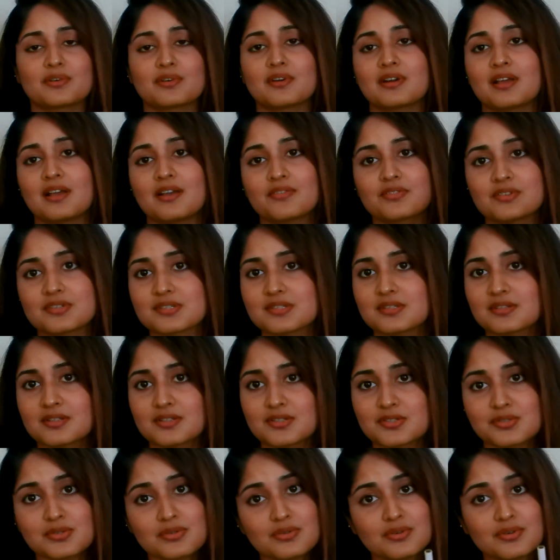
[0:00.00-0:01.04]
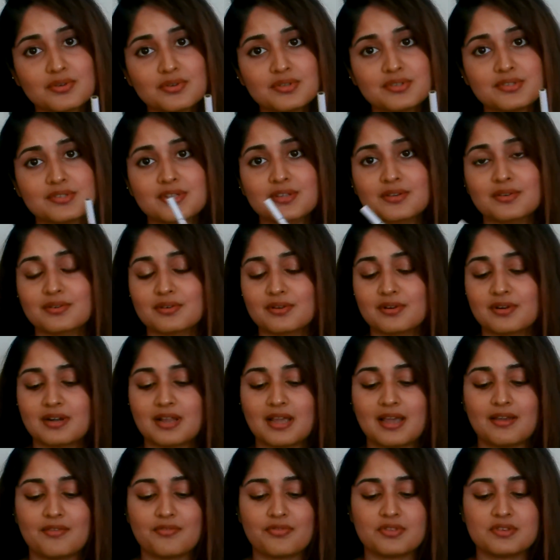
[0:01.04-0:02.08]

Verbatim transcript: not have this in the stores they do not have